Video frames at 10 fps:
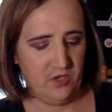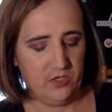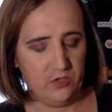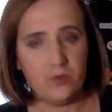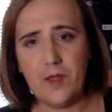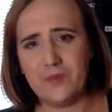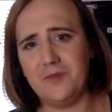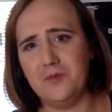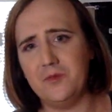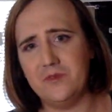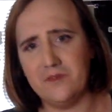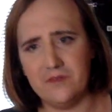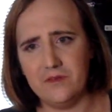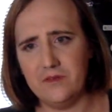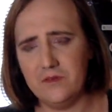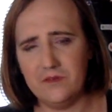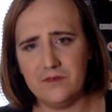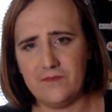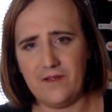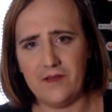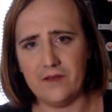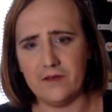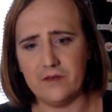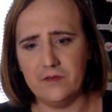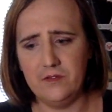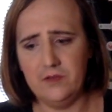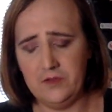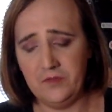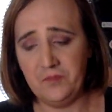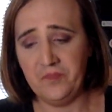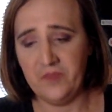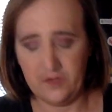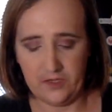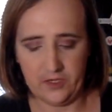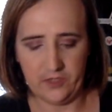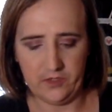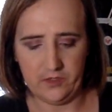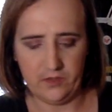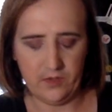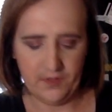You could absolutely find a